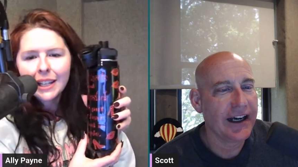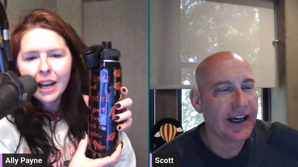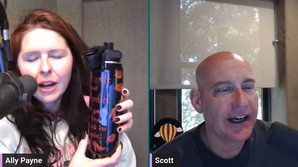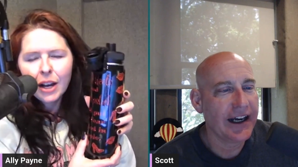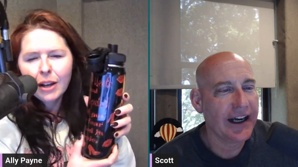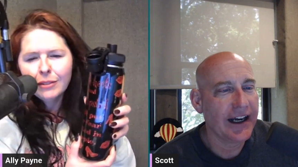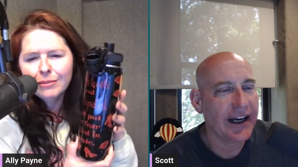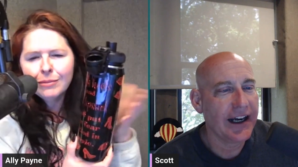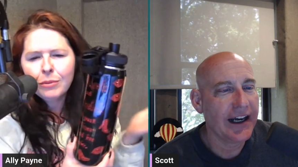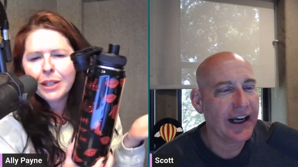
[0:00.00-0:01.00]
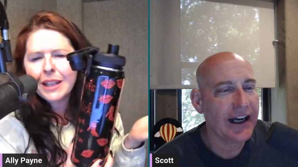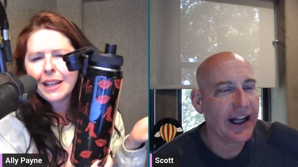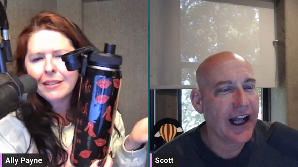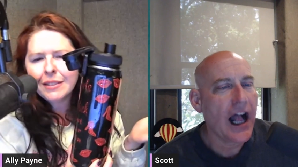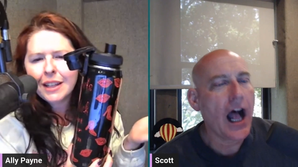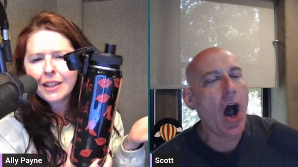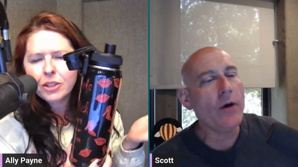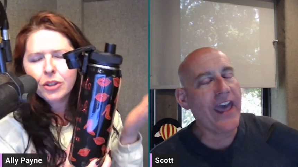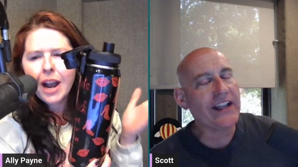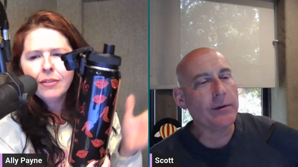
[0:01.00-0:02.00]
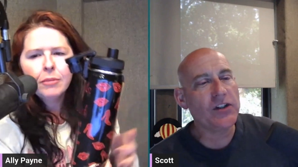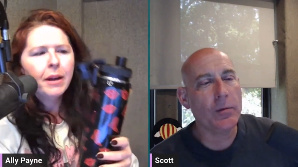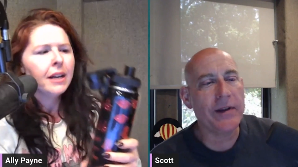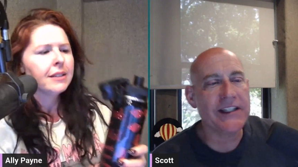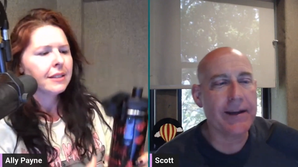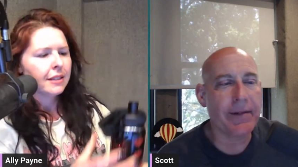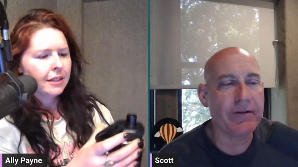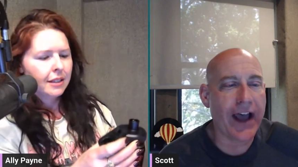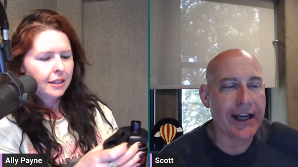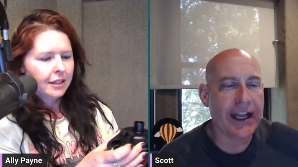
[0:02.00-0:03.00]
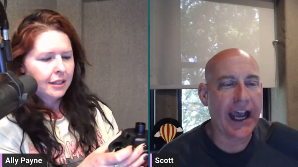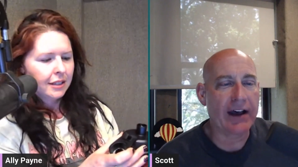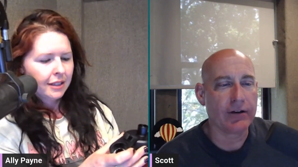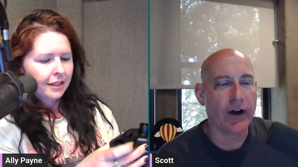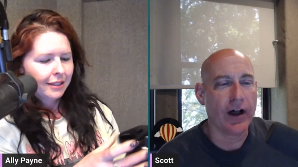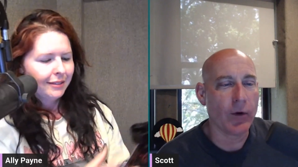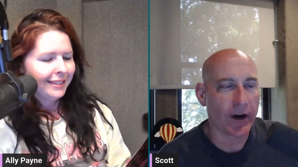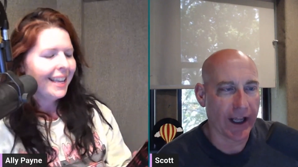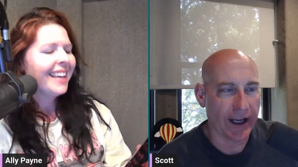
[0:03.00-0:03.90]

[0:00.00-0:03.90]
Speaker 1: uh what are they? The, the Oh, that's what mugs. you've been
Speaker 2: sipping vodka out of all morning.